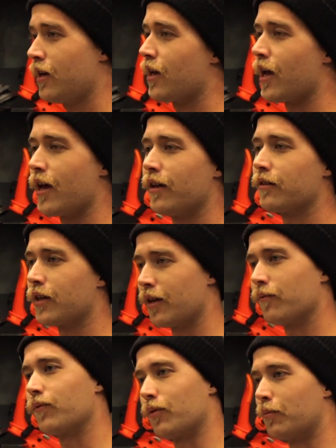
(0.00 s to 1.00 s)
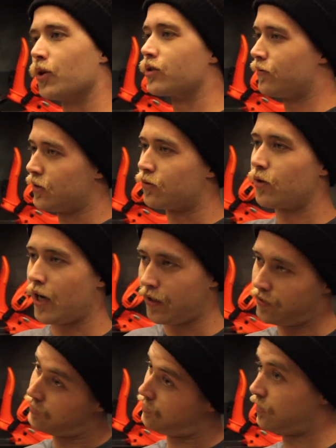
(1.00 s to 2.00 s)
And then for most of us
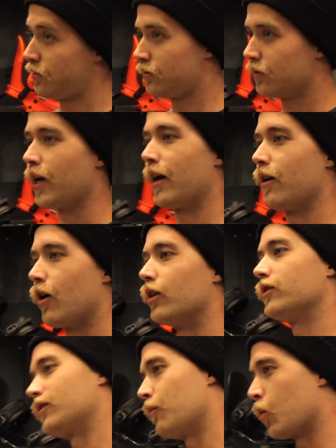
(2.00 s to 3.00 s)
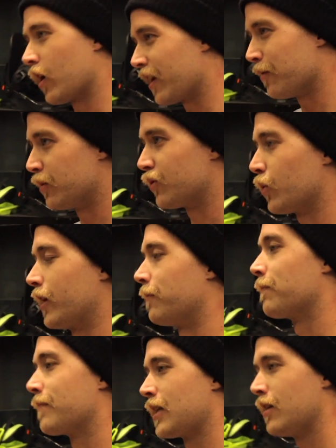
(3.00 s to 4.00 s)
riders that are somewhere in between.
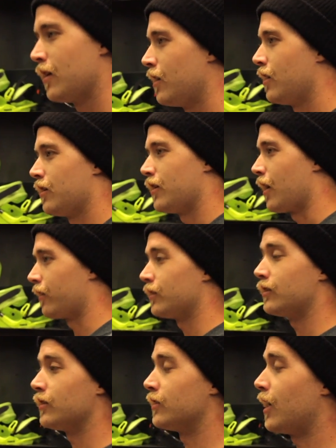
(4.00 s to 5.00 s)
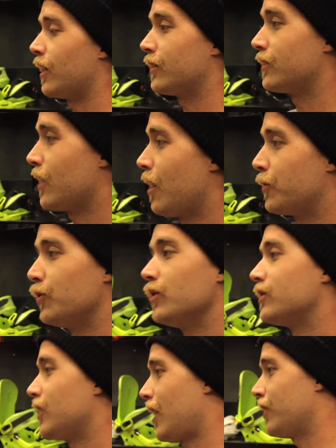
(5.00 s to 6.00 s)
Now, this is not the time to
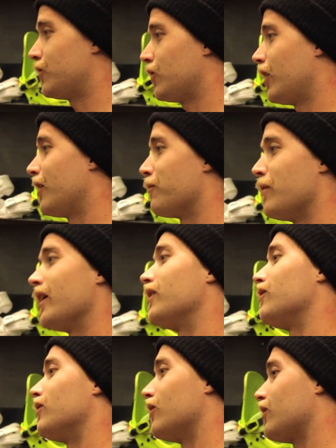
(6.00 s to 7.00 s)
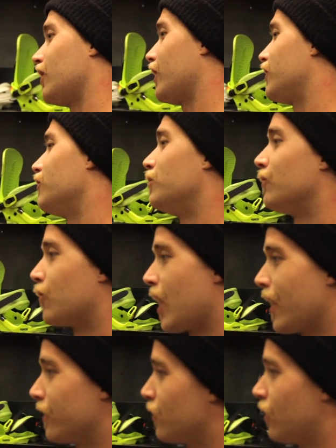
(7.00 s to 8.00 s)
exaggerate and make it look like you've been
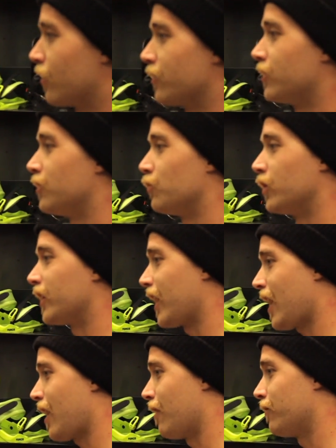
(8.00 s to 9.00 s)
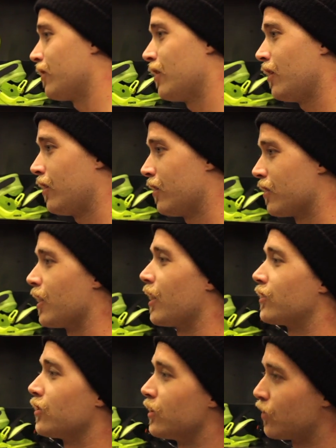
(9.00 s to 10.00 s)
riding longer than you really have. You
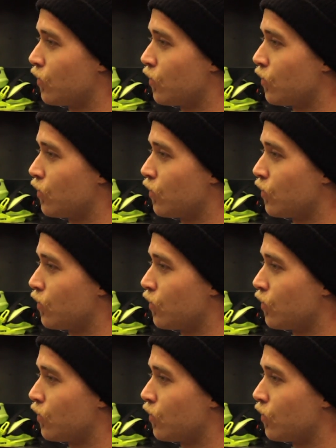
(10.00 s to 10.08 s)
answer these